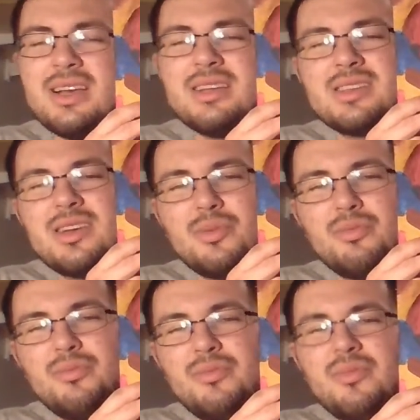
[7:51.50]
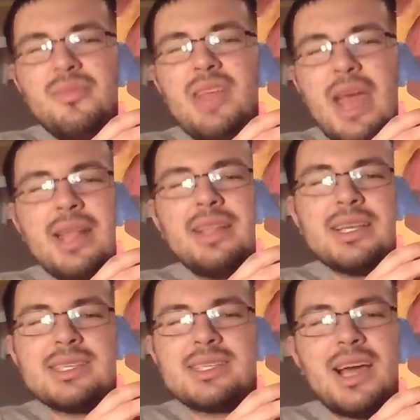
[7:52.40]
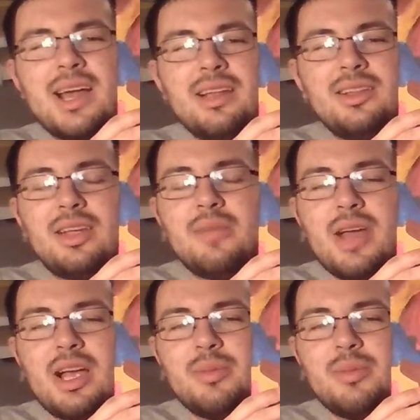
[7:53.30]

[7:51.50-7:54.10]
So, yeah, that does kind of, looking back,